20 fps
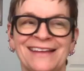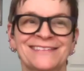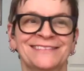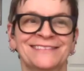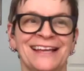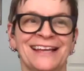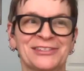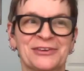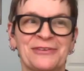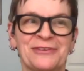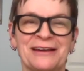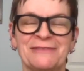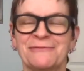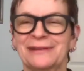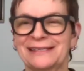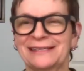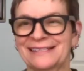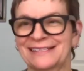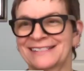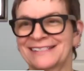All right, that's a
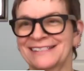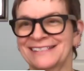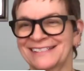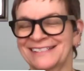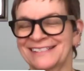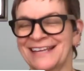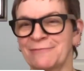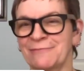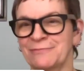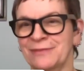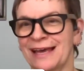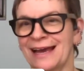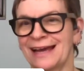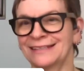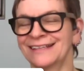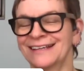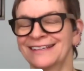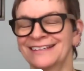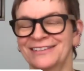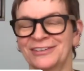great place to stop
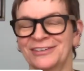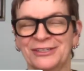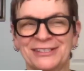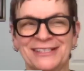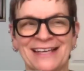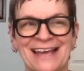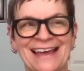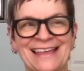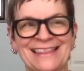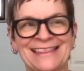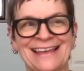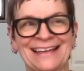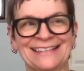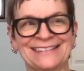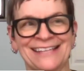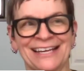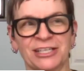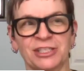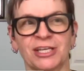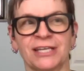that or to
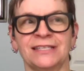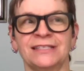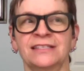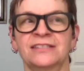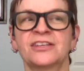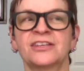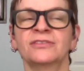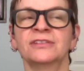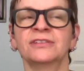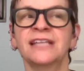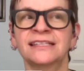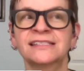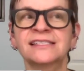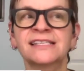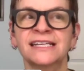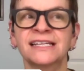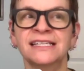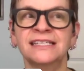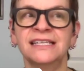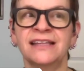end that section. So
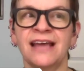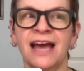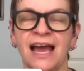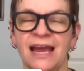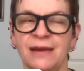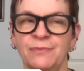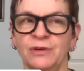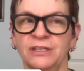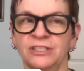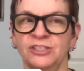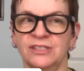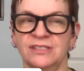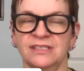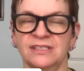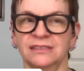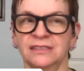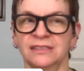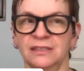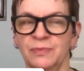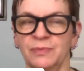let's get into the hybrid
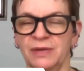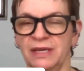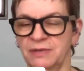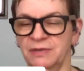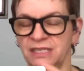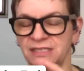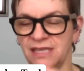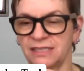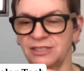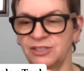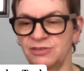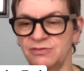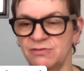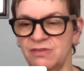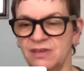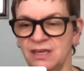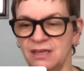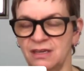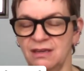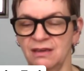just a little bit, because I
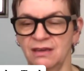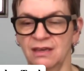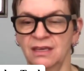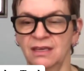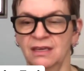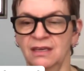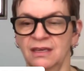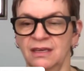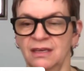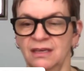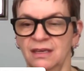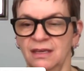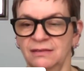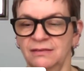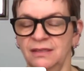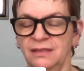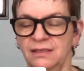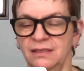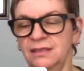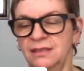do think
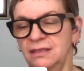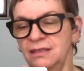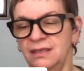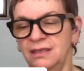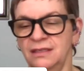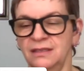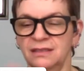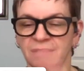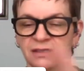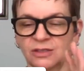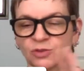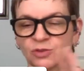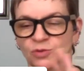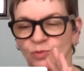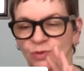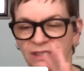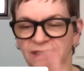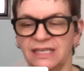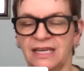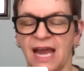
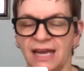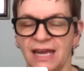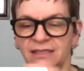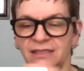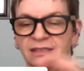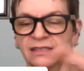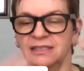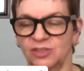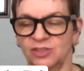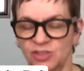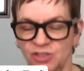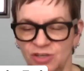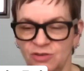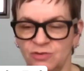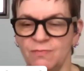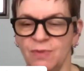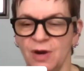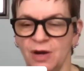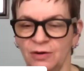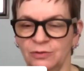there's really kind of these
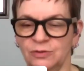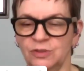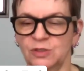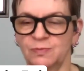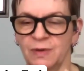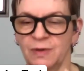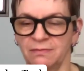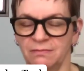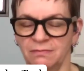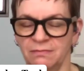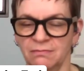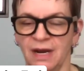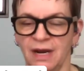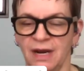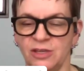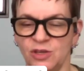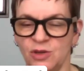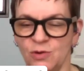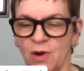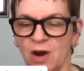two boats, but
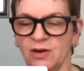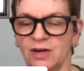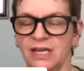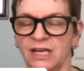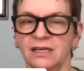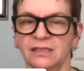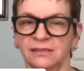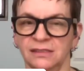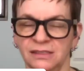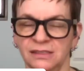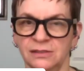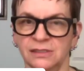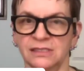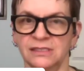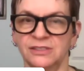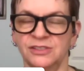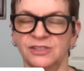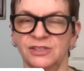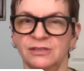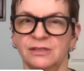Mike, you already
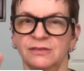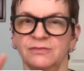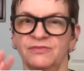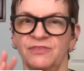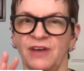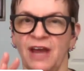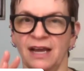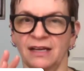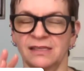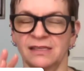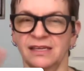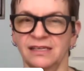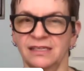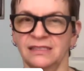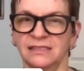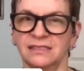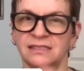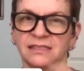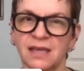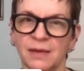alluded to the fact
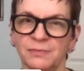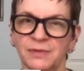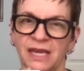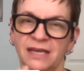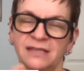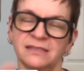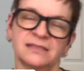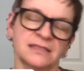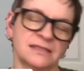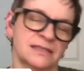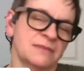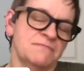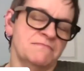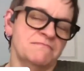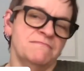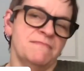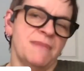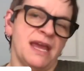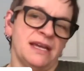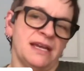that in some cases
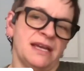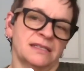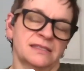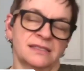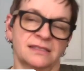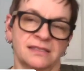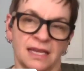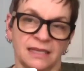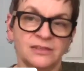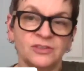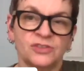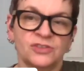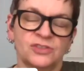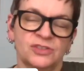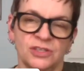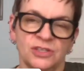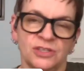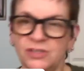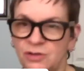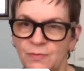it makes
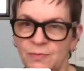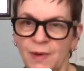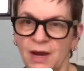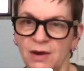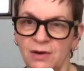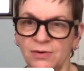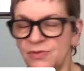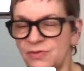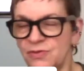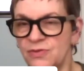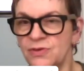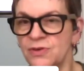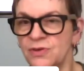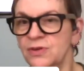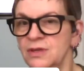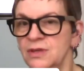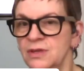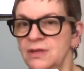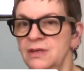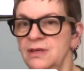sense to do both.